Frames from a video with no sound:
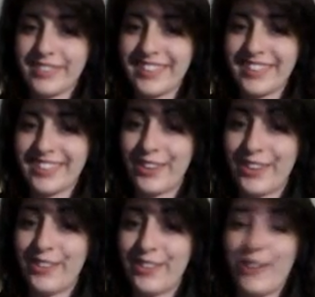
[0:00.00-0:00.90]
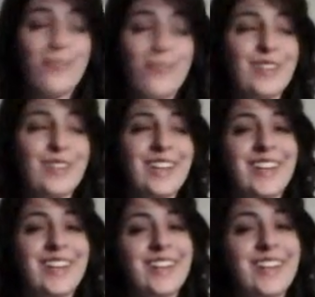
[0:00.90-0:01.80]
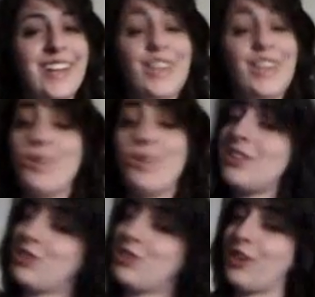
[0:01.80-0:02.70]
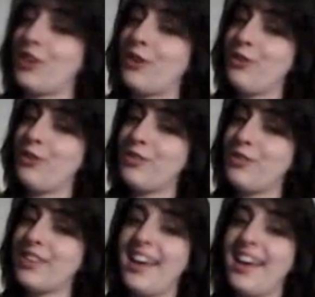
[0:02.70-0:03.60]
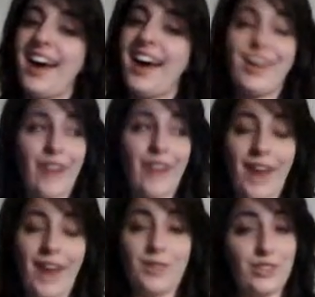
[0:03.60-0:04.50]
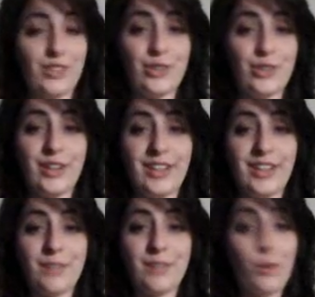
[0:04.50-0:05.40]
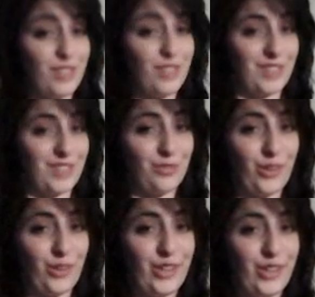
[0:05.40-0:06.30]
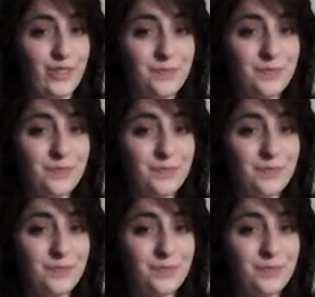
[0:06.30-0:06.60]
So hopefully you will enjoy those. I know I will enjoy posting them for you.